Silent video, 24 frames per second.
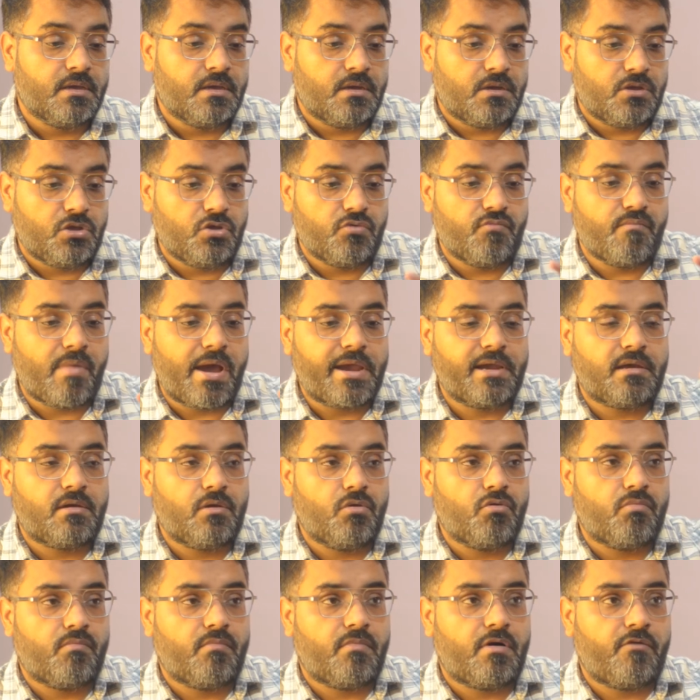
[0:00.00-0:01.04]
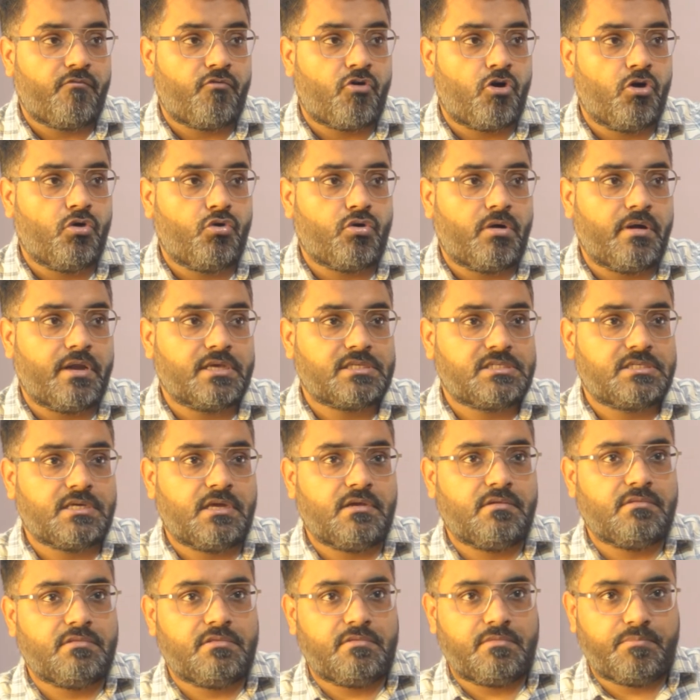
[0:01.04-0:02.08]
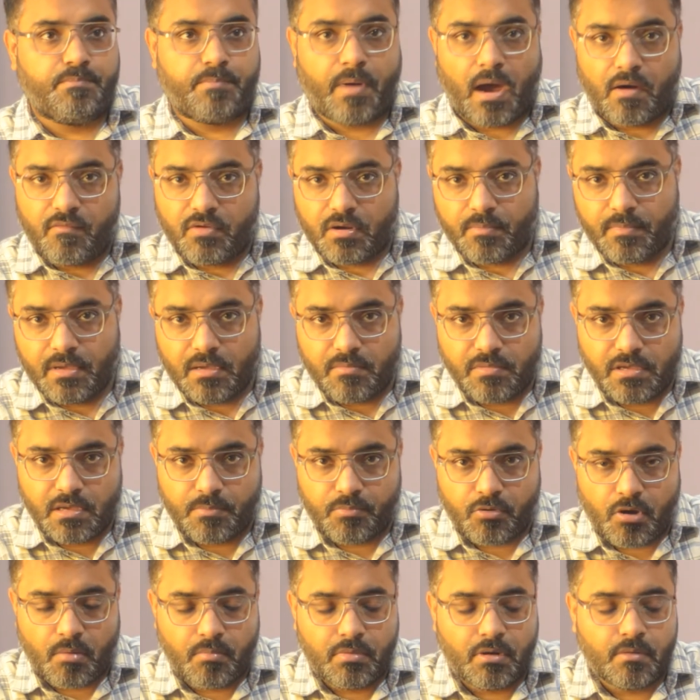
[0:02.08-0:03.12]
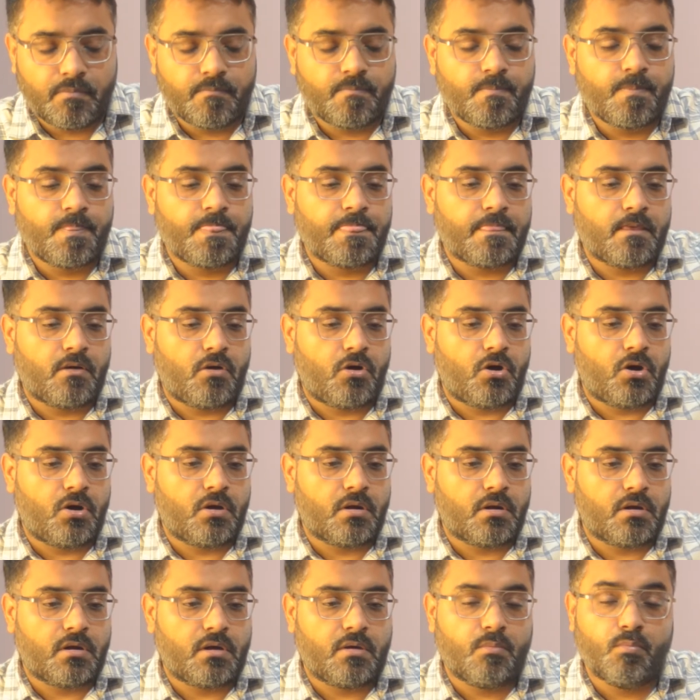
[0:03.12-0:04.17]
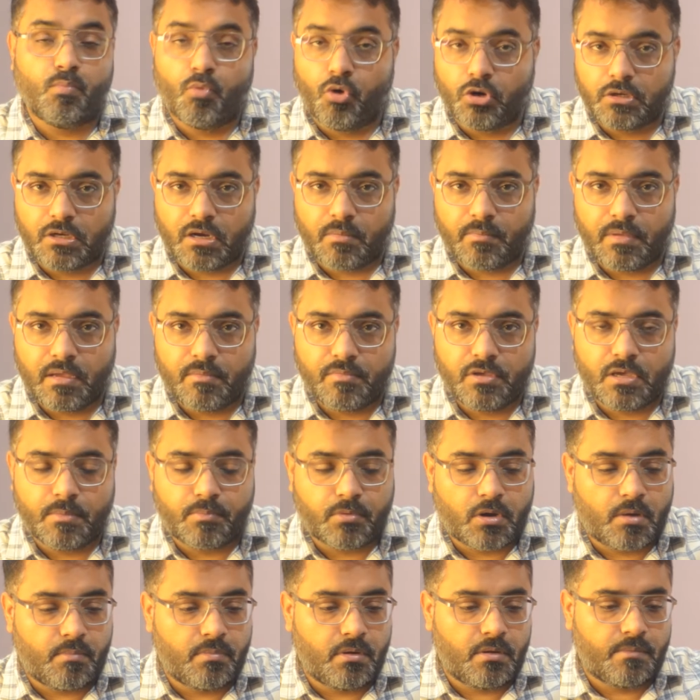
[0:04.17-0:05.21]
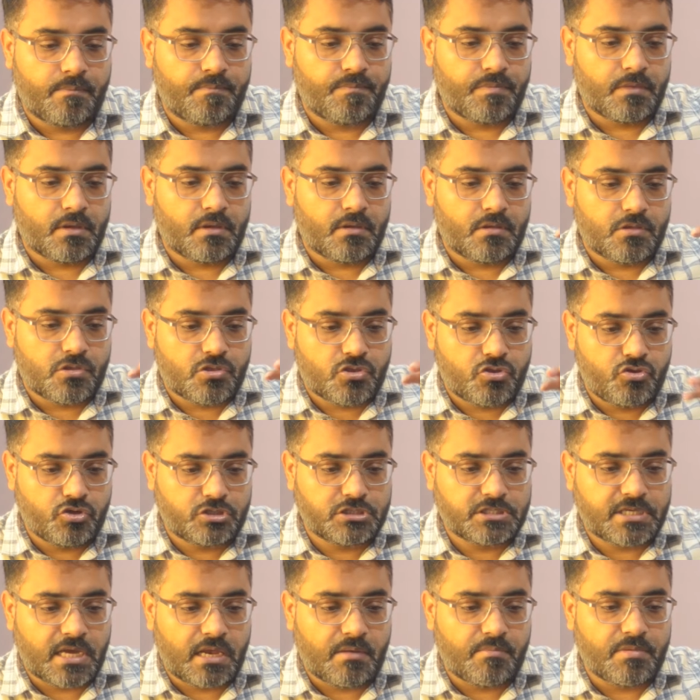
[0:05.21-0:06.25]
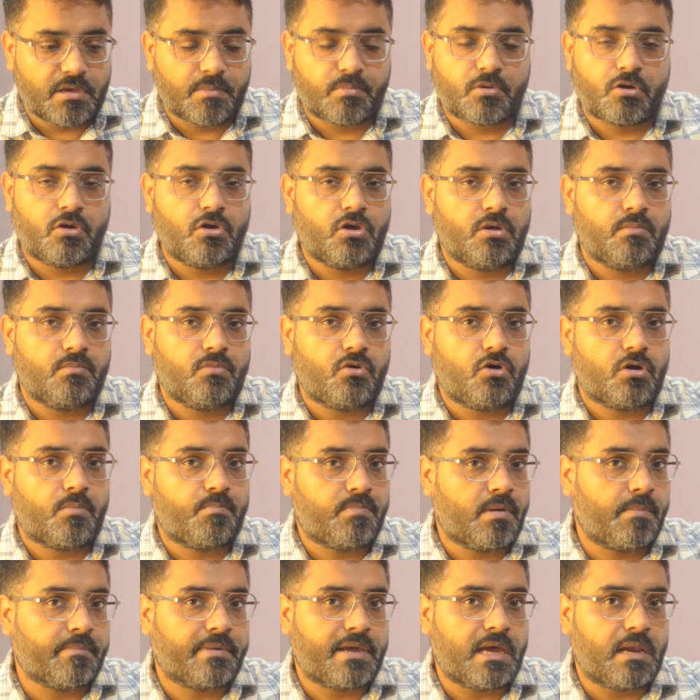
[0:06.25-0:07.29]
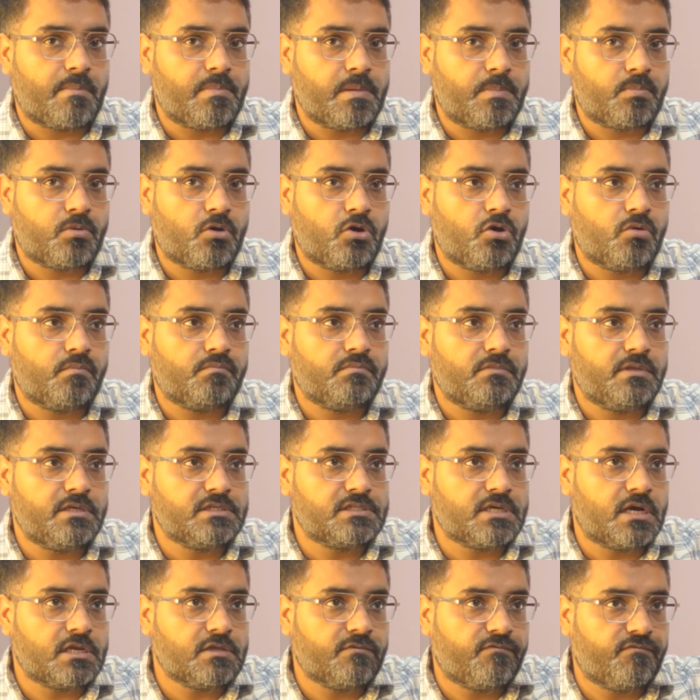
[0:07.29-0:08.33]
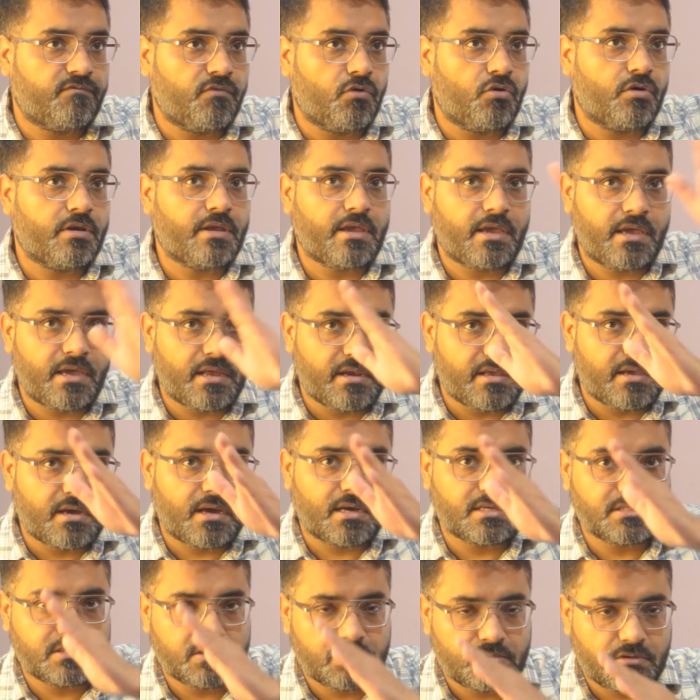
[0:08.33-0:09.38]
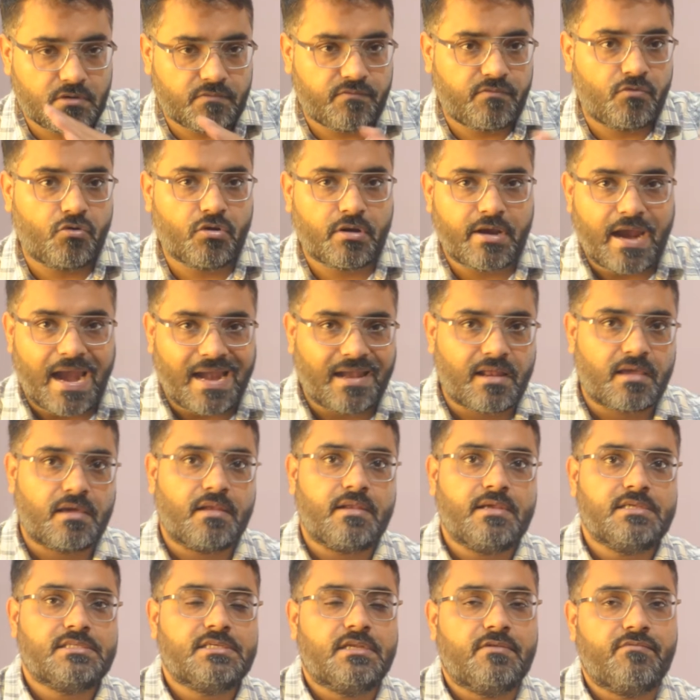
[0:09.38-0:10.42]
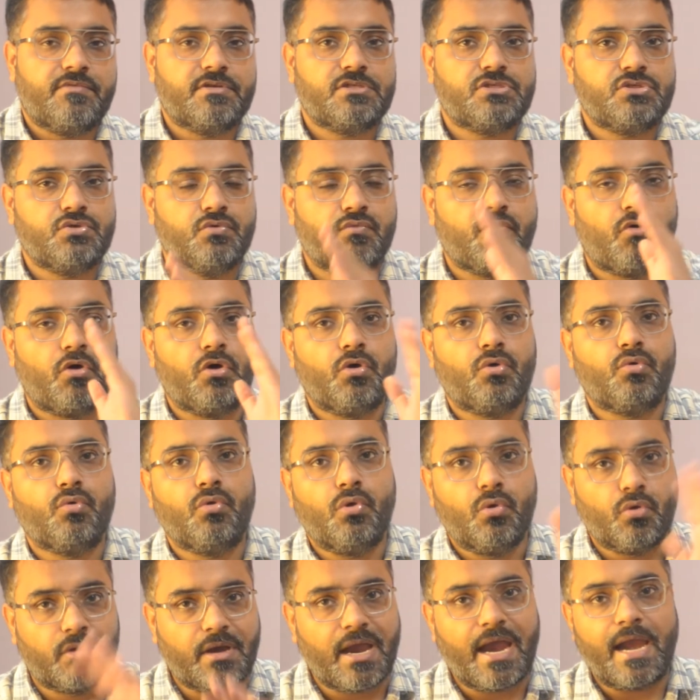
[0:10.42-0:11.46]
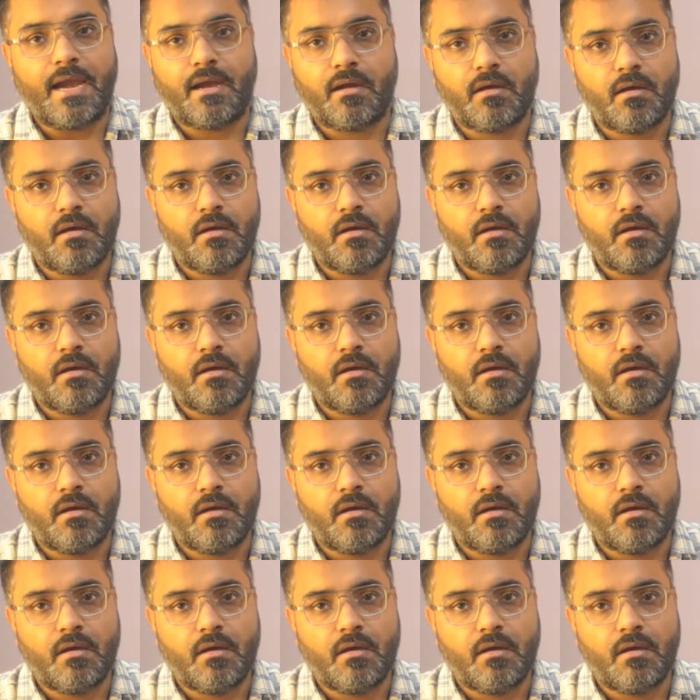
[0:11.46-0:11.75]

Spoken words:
you might want to understand power may be a problem, or motor may be a problem, switch can be a problem, or pump can be a problem. These are the 4 areas or 4 categories in which you want to look at,